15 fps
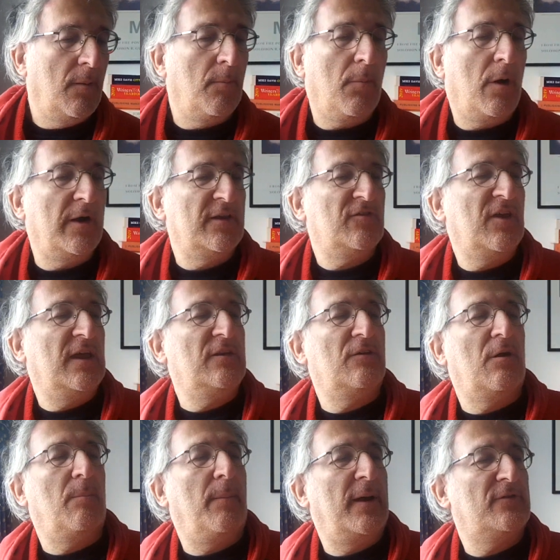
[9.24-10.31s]
My
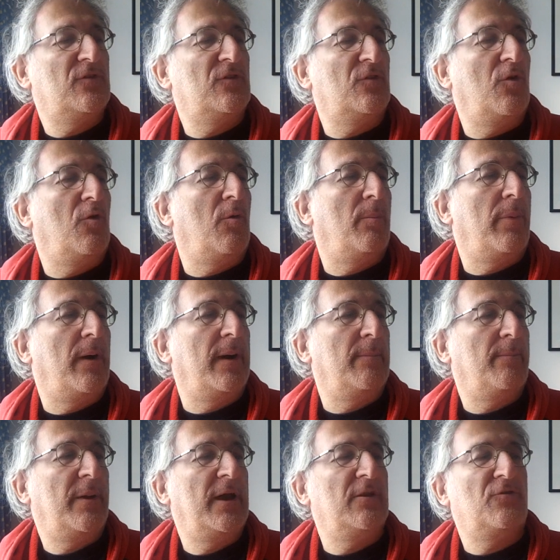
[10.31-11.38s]
Tender Matador by
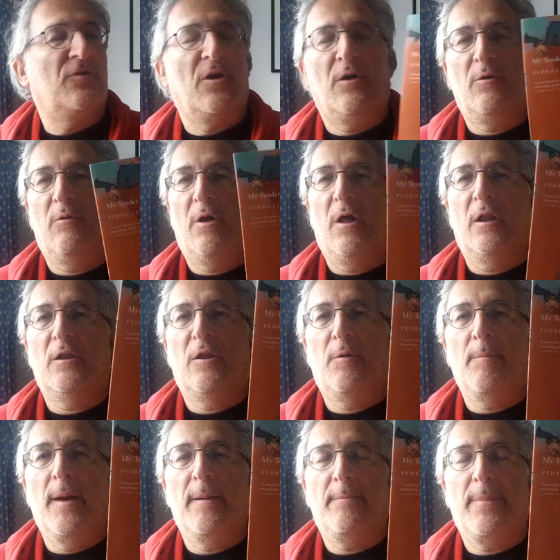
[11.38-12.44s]
Pedro
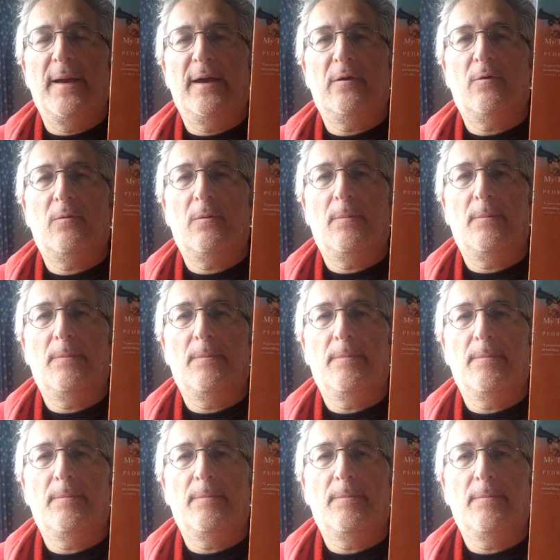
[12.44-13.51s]
Lemebel,
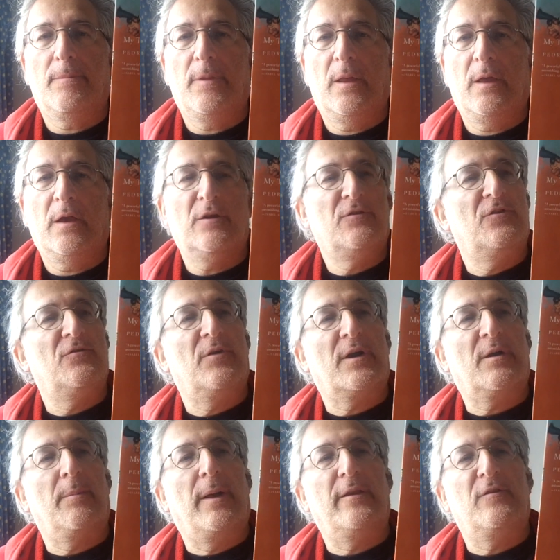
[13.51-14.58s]
which was
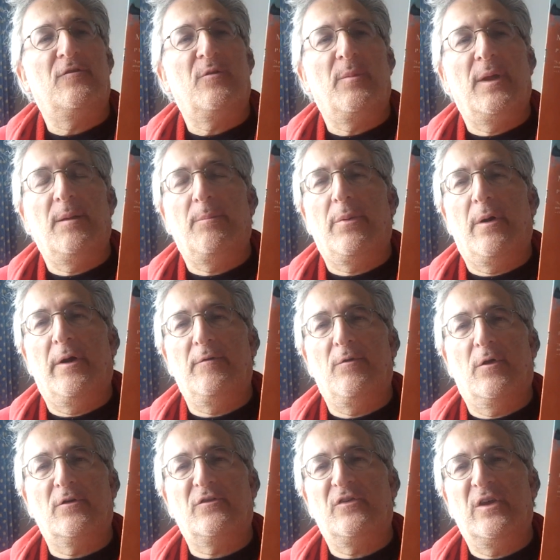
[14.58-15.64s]
recommended to me by
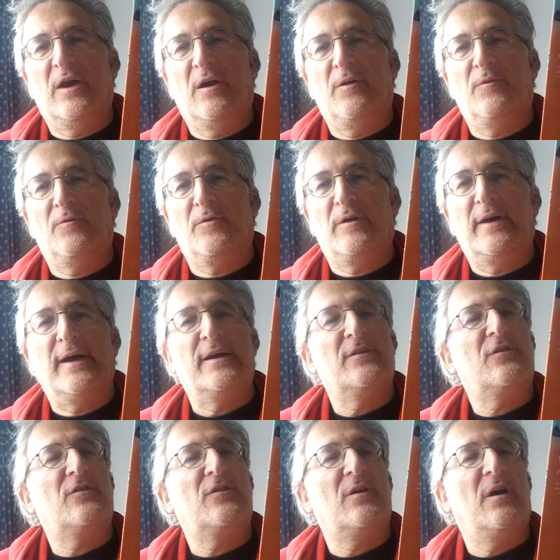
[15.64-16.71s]
Roxy over
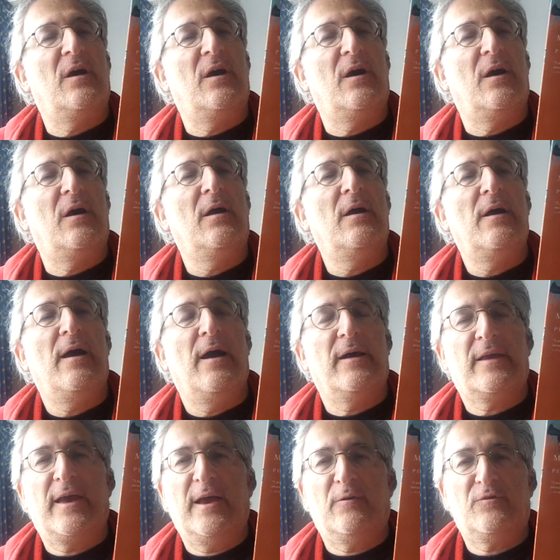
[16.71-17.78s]
at uh,
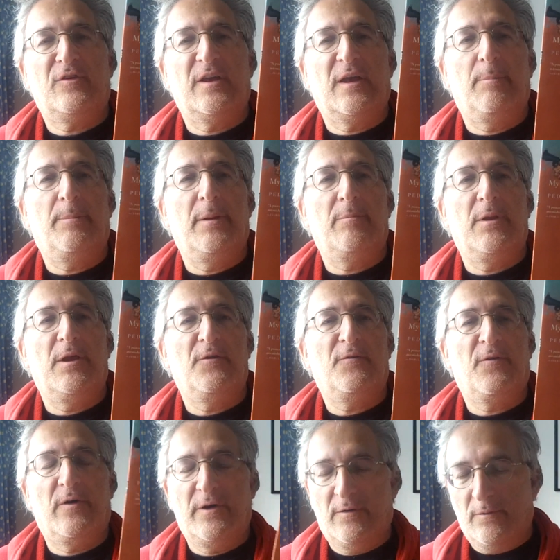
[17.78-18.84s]
The Chaotic
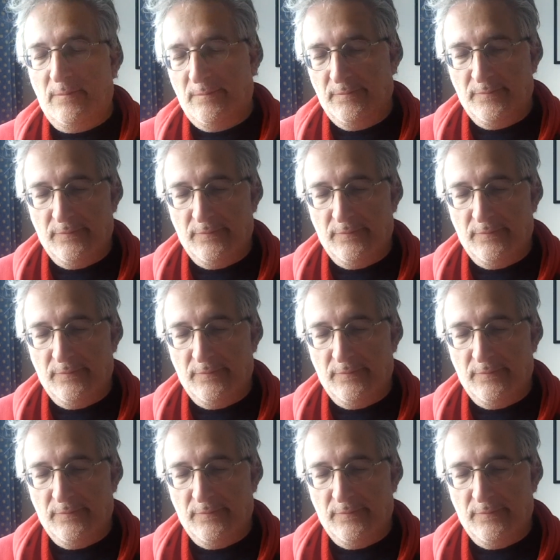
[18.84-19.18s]
Bibliophile.